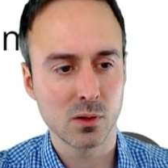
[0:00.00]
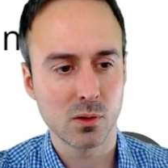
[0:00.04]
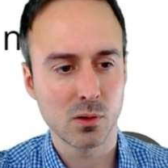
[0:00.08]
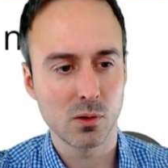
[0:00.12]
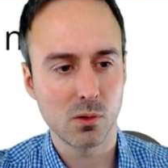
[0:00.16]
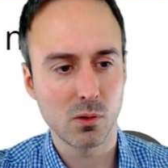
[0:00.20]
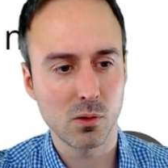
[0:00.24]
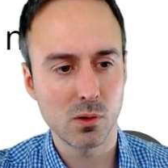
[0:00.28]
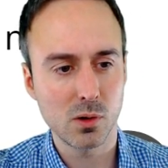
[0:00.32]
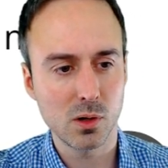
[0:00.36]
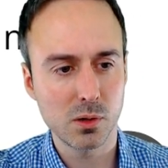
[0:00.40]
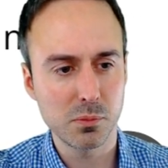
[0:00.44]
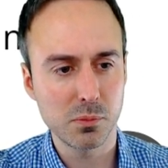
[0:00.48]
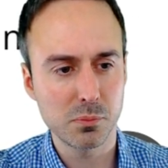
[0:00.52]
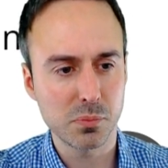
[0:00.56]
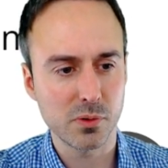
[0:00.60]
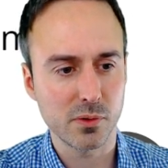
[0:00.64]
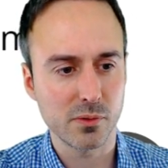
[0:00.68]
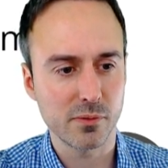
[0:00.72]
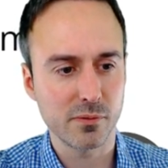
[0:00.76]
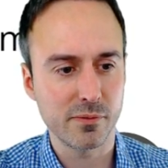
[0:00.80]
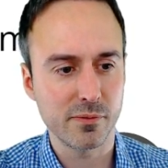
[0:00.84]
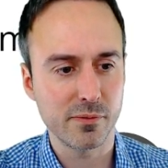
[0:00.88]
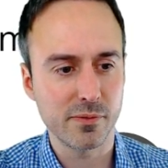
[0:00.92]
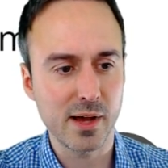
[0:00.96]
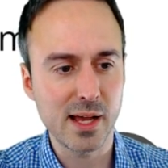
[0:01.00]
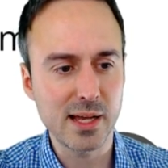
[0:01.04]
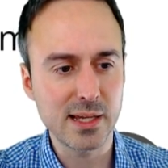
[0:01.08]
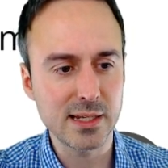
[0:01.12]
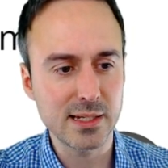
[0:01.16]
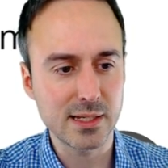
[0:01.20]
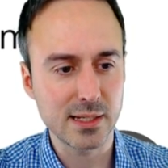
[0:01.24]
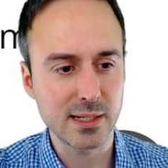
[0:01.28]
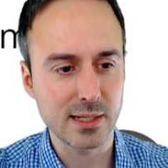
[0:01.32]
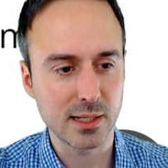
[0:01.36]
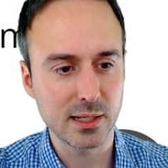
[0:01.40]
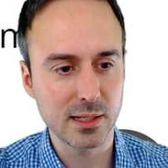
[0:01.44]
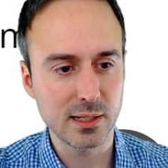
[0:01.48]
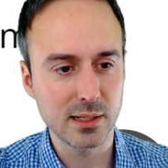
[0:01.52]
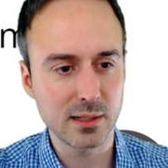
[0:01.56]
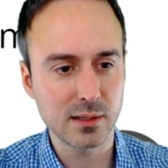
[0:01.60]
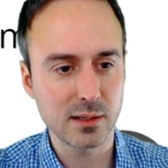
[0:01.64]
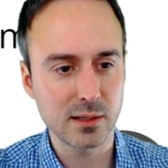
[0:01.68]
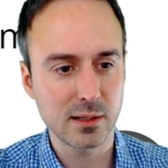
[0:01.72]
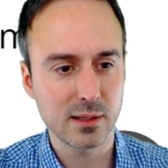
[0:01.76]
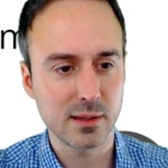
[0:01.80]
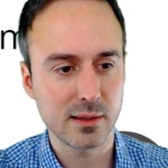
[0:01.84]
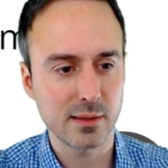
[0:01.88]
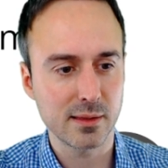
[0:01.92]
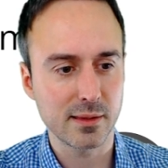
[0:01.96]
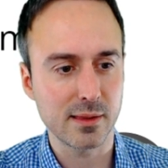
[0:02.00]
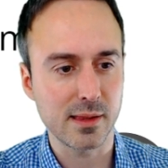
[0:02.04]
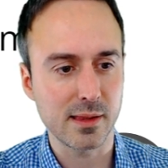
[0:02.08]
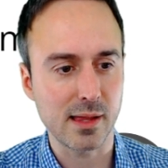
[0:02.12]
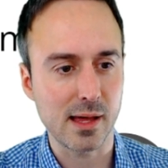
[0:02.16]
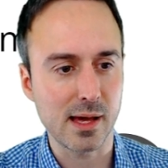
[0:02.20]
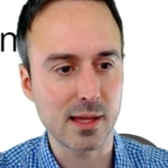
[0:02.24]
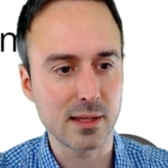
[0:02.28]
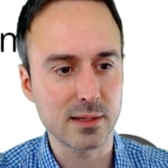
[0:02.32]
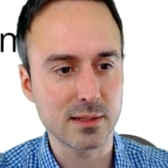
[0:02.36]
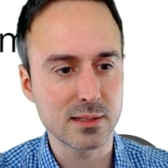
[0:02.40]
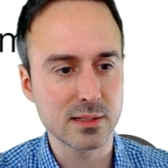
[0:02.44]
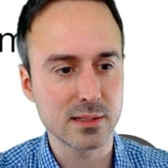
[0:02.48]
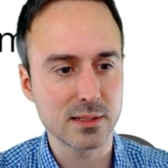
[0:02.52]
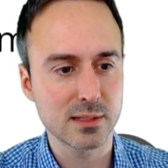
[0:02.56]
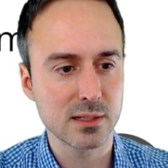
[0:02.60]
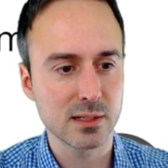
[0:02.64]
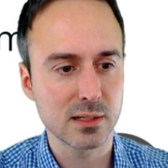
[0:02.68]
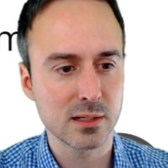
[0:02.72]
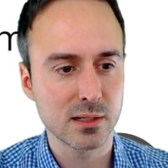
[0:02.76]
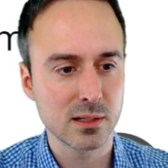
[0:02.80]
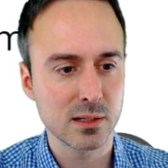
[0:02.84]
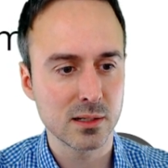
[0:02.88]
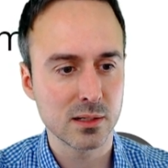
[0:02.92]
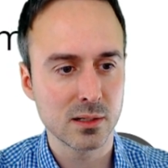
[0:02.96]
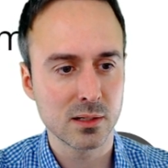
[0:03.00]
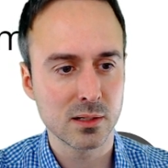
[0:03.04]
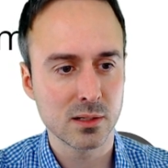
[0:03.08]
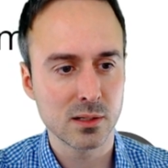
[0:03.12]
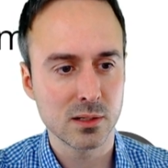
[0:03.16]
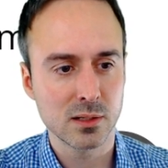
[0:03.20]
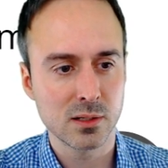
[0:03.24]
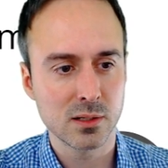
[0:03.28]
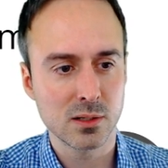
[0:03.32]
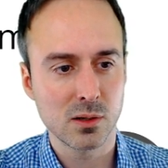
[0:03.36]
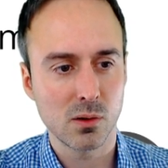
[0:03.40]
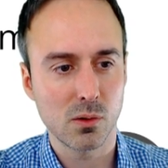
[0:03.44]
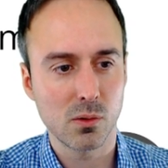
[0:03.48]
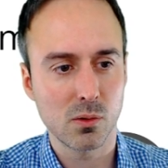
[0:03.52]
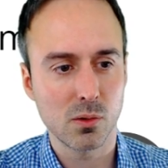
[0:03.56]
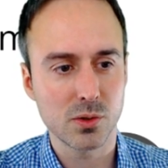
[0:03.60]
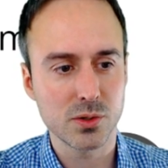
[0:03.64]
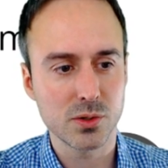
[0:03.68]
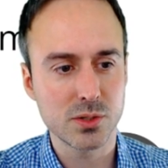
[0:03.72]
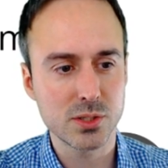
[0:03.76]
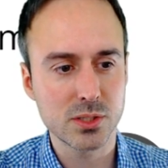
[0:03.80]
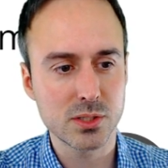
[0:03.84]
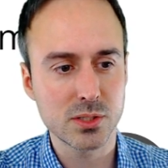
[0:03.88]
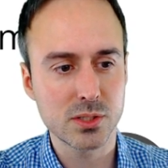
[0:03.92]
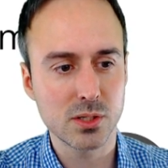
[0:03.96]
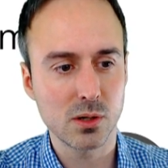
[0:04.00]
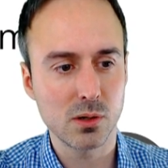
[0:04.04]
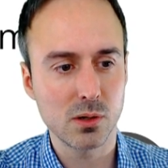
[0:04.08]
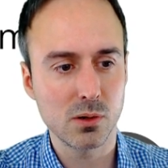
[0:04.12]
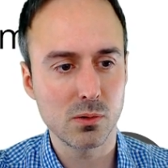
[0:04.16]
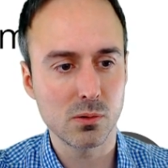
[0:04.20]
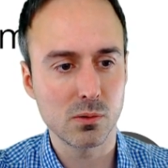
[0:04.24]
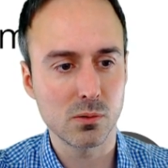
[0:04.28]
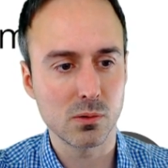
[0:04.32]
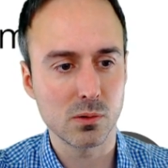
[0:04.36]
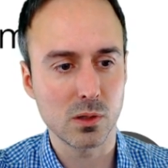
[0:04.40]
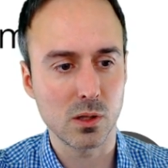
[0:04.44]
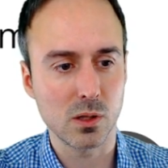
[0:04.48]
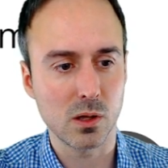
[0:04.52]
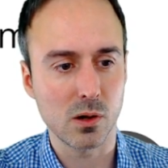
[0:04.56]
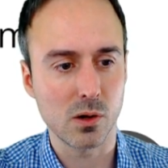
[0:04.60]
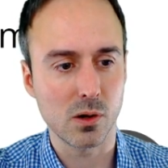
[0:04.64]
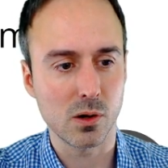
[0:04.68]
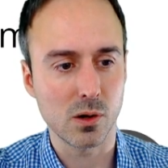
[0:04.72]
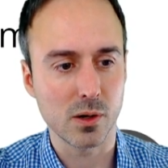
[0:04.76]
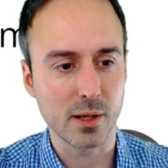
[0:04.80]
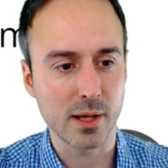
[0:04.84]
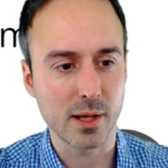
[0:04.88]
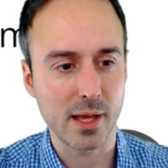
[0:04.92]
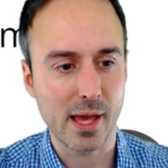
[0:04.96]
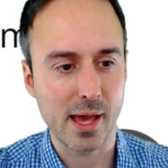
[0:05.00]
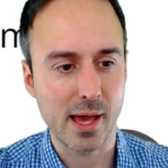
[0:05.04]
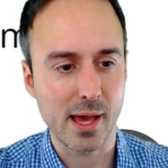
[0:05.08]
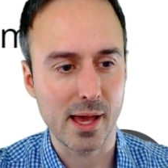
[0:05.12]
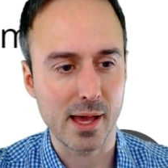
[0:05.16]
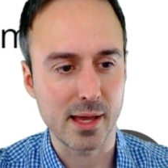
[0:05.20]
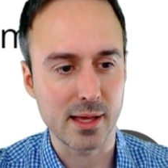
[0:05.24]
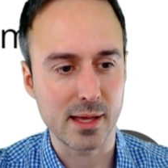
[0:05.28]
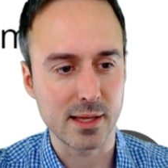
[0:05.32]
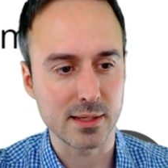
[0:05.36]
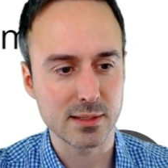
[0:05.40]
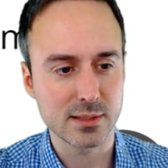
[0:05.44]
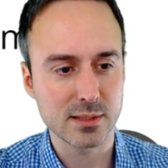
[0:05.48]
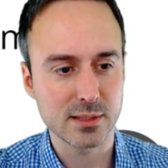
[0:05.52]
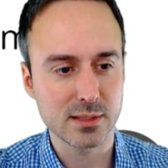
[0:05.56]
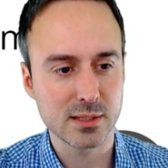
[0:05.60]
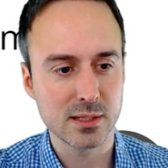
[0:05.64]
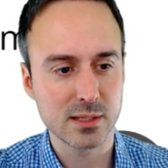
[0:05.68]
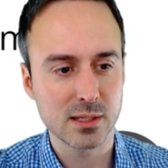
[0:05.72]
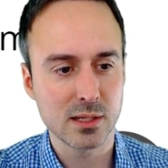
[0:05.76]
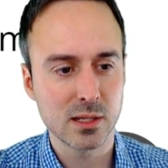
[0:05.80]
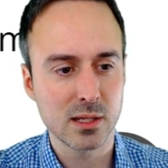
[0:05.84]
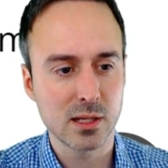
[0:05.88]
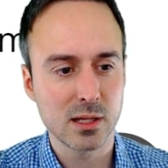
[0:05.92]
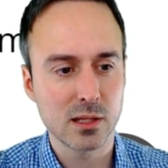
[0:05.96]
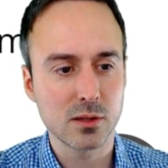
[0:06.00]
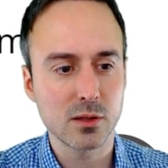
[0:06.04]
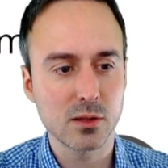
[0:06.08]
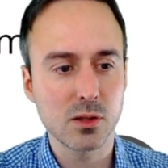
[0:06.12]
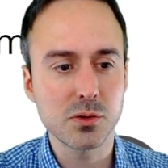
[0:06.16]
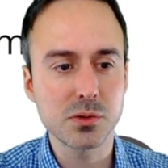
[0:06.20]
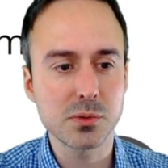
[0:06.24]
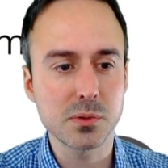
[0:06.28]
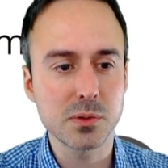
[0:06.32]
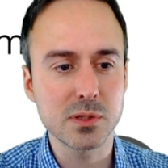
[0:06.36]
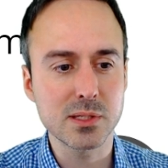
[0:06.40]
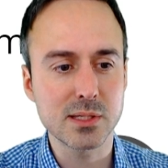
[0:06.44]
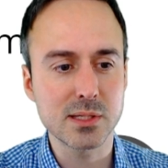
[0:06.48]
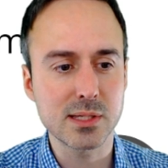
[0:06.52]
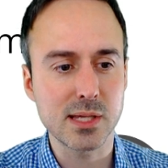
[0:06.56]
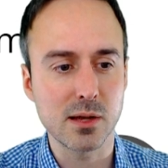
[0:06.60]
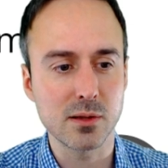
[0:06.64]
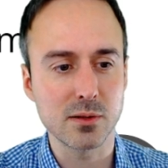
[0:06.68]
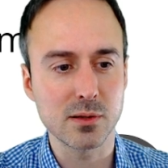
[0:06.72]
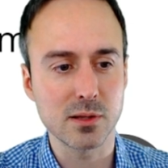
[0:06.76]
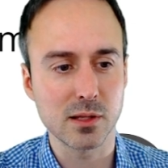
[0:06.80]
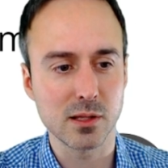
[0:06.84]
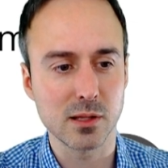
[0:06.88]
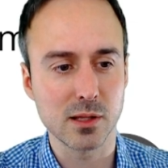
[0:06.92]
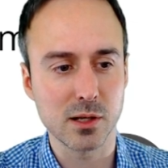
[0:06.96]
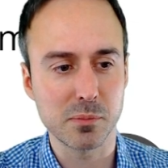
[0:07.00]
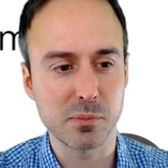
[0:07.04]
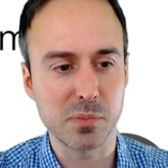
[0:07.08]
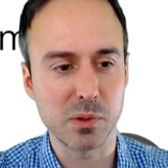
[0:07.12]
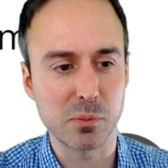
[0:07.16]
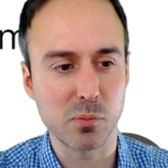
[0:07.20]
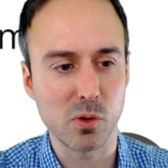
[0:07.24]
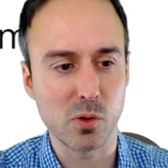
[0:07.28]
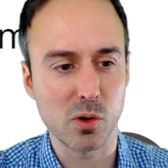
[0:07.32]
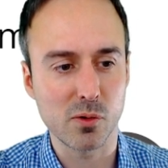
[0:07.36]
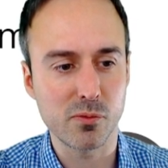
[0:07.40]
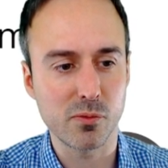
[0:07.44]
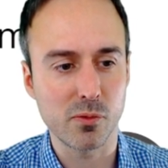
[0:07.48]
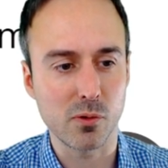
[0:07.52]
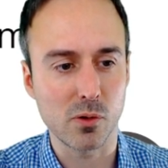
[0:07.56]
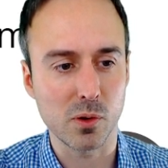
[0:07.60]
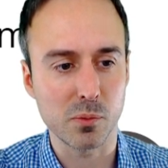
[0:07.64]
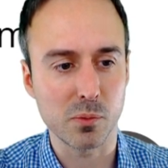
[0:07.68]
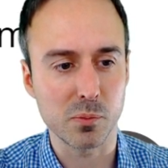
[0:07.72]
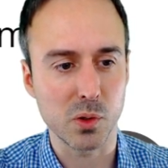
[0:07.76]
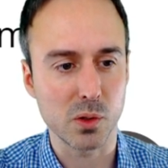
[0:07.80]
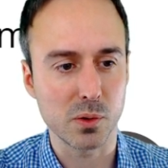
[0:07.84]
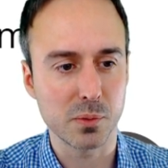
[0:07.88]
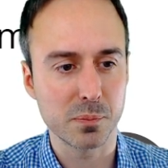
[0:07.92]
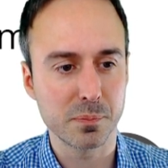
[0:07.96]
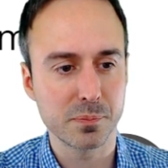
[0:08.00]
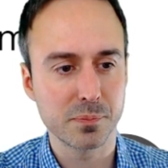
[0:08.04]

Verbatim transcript: or providing that, or so long as. Those ones sound a little bit more formal.